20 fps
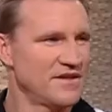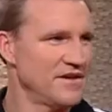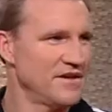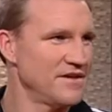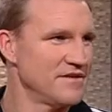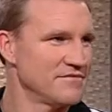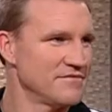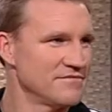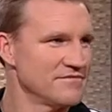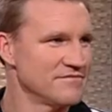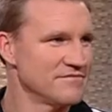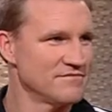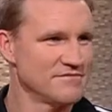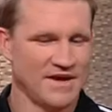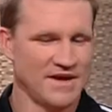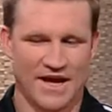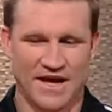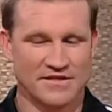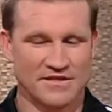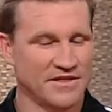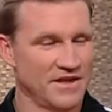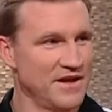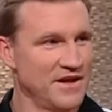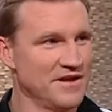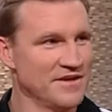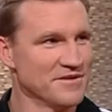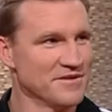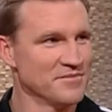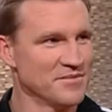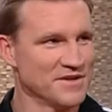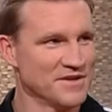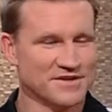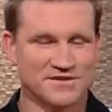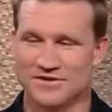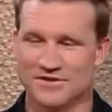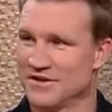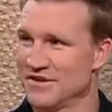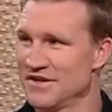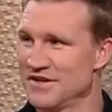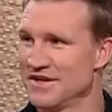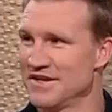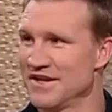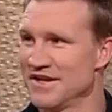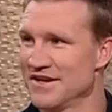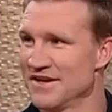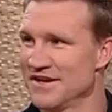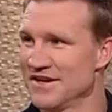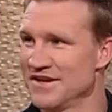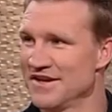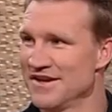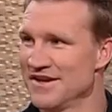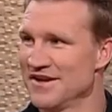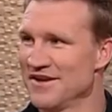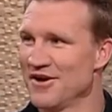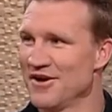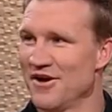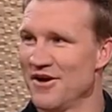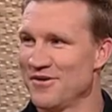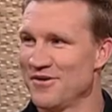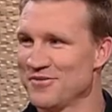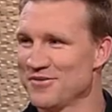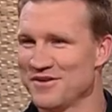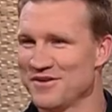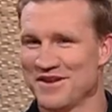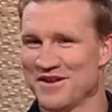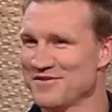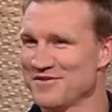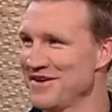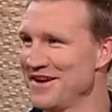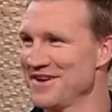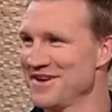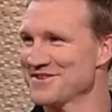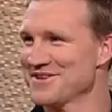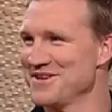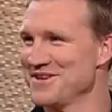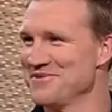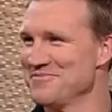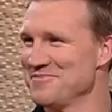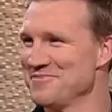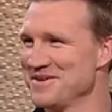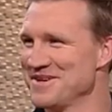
there. Does out Mick there, as well it's you, not though? in there. Oh, you'll have to ask him.